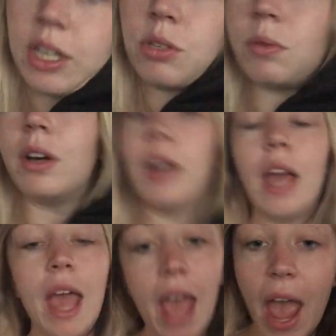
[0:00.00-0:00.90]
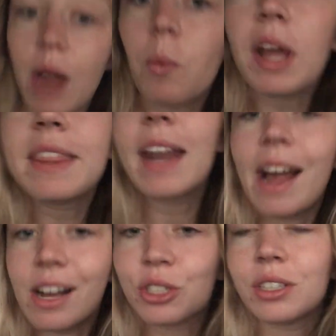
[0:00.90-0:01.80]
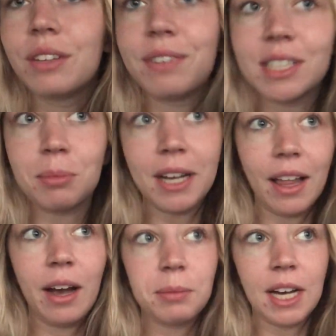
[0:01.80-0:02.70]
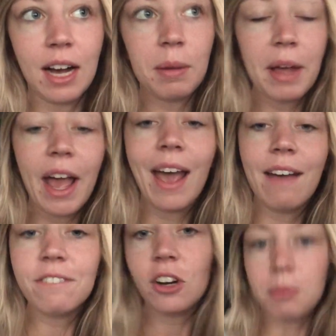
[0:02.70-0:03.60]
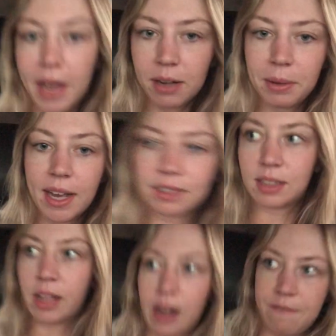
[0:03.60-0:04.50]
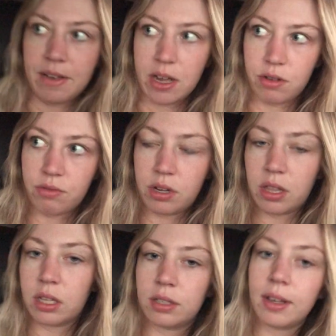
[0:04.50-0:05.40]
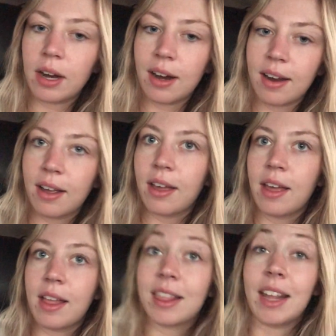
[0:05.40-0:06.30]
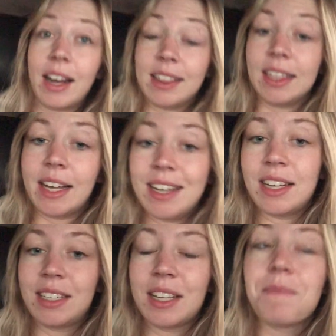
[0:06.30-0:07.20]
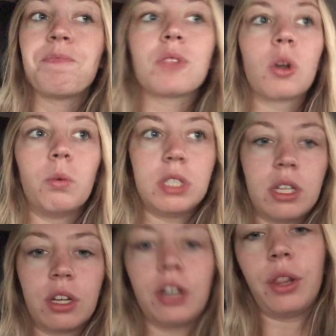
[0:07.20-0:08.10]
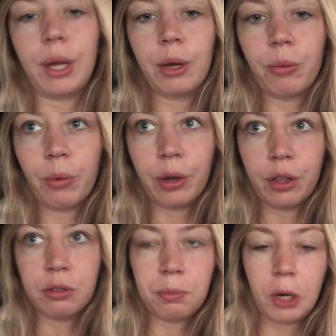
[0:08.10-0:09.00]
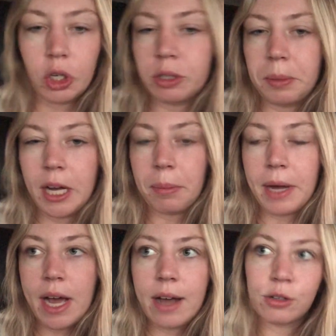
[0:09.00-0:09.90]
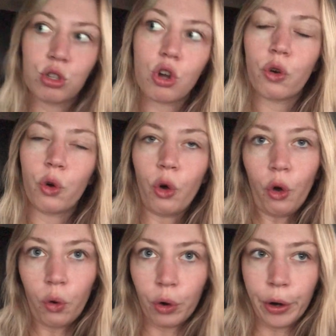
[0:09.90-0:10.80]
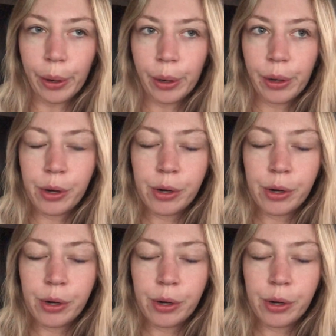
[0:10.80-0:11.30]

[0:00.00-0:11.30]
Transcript: Face one. And one that actually fits my laptop. Every backpack that I found this year that I liked was either like one of those purse backpacks or